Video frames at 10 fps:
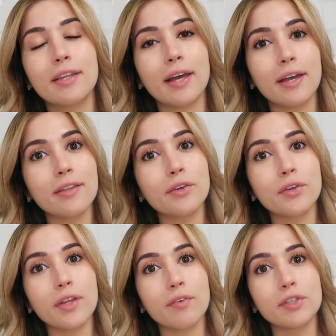like
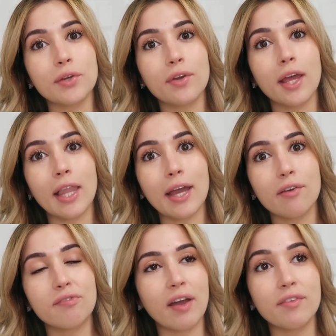literally every single day
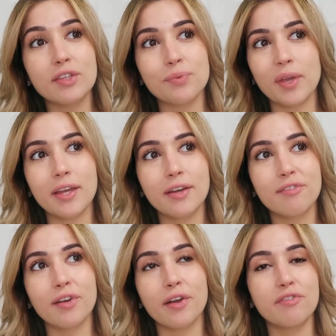like five days a week
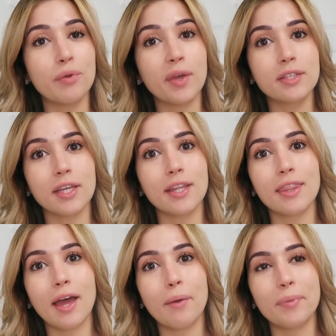for a few weeks i
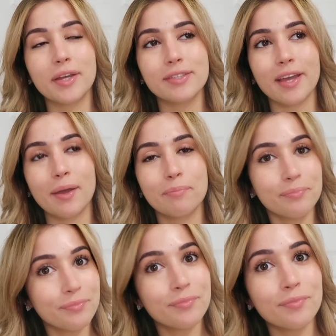did that because i'm